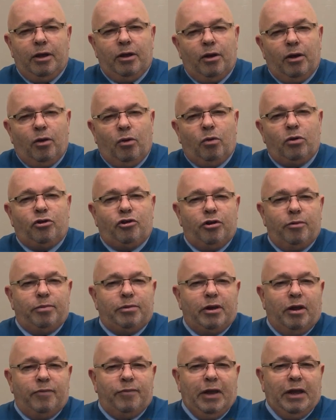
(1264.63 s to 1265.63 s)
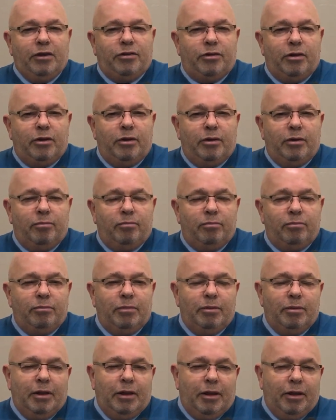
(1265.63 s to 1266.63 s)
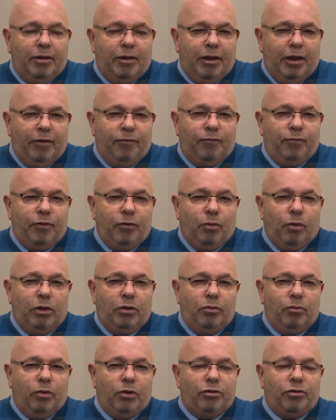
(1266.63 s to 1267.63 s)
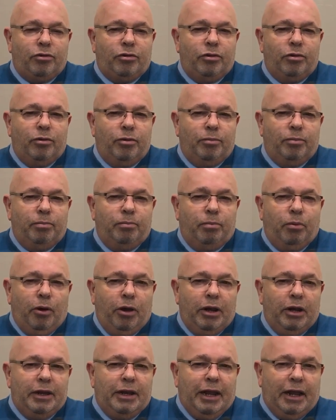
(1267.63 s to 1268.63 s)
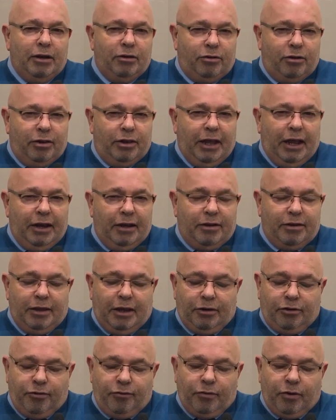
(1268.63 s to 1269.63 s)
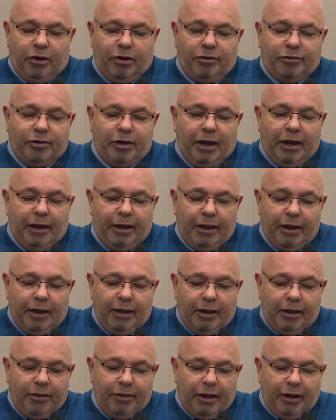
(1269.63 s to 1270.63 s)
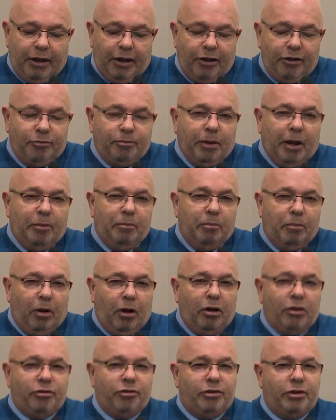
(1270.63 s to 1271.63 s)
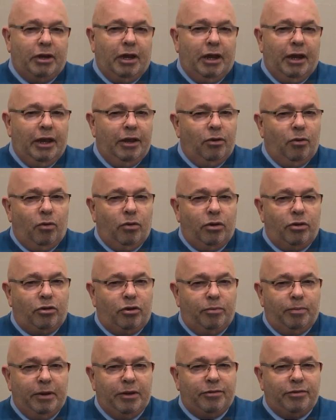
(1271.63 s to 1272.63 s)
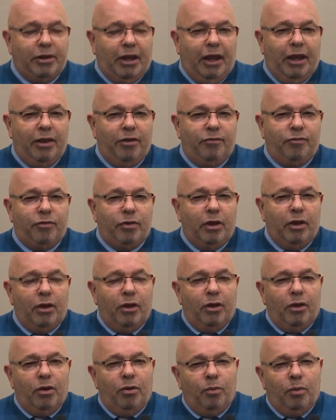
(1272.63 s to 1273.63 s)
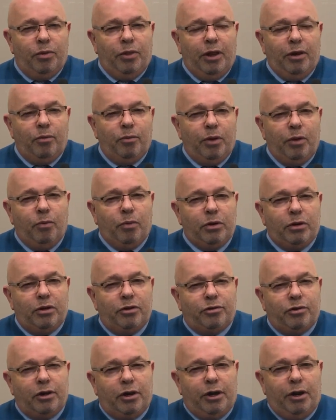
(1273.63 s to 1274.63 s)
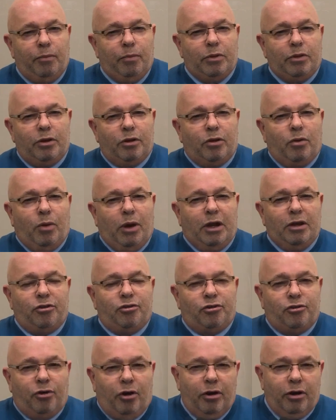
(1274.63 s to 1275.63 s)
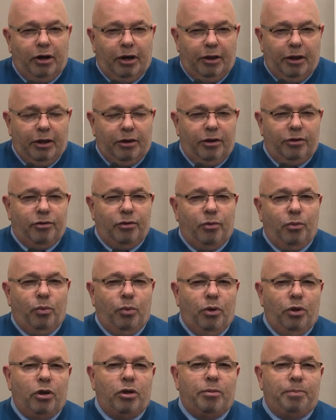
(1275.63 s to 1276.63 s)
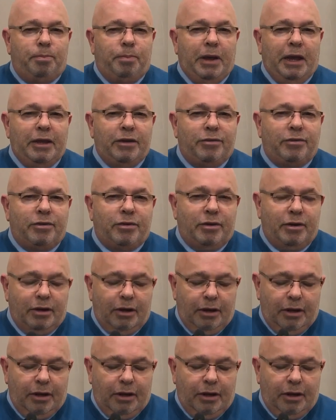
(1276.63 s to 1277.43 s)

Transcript: Lordship salvation, if you one was to boil it down to that, that you've got to say that he is my master in order to be saved, well, then we would disagree with it quite strongly. It is a work based